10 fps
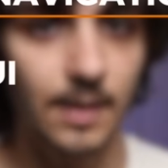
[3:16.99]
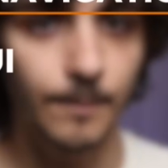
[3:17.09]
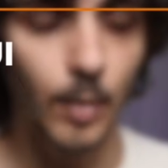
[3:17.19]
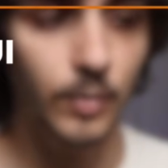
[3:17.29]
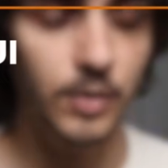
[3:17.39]

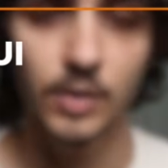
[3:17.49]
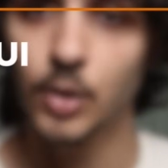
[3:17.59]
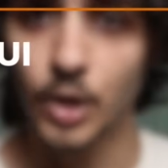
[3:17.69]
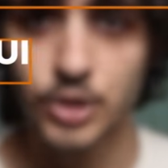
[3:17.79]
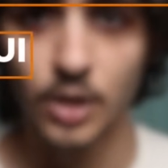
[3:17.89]
both the
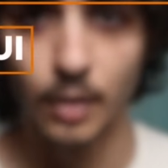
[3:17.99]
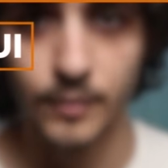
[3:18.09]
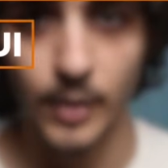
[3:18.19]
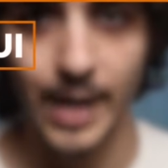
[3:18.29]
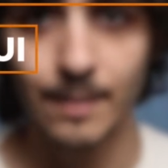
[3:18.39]
logic of
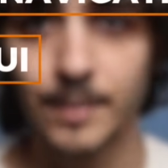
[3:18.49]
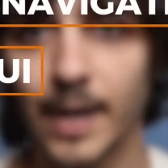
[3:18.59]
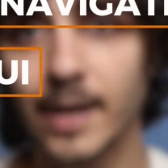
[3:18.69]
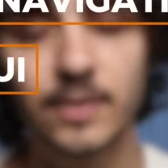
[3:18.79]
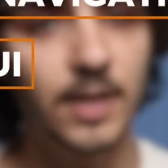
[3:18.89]
your app
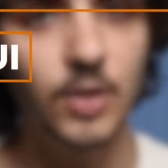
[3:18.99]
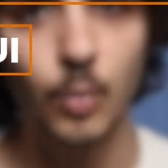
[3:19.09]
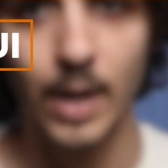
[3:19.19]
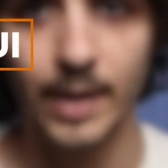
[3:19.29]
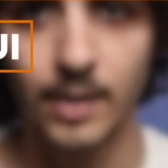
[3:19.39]
and the
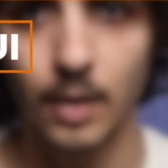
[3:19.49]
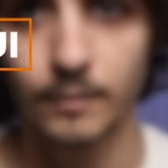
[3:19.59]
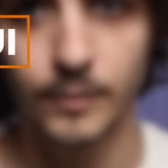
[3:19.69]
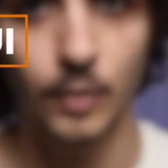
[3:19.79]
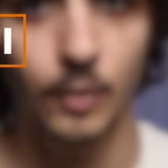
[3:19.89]
UI
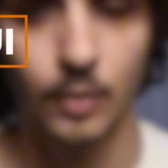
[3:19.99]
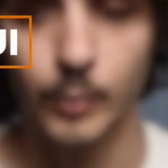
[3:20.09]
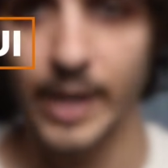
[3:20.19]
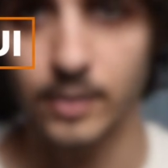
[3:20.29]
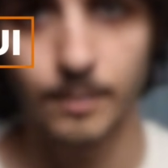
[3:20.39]
of your
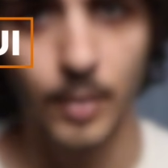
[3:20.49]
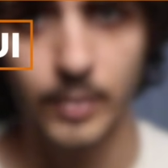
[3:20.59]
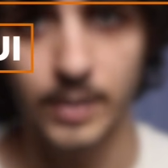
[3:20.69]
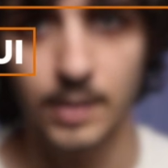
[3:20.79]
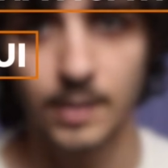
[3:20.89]
React
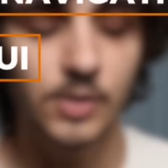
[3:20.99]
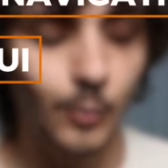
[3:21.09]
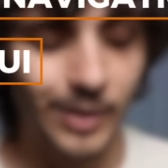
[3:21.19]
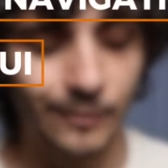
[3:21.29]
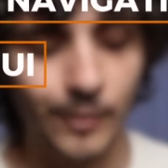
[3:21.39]
component. So
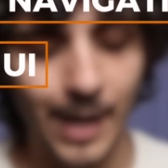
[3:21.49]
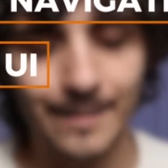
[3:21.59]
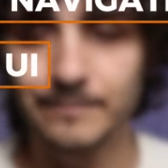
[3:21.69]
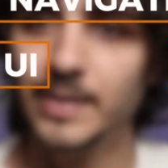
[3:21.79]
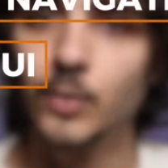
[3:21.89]
whenever I
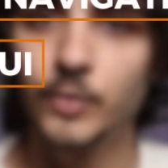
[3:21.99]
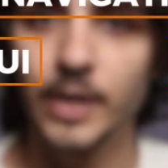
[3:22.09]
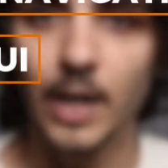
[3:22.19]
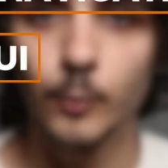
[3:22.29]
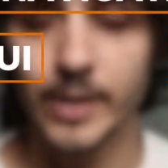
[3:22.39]
build a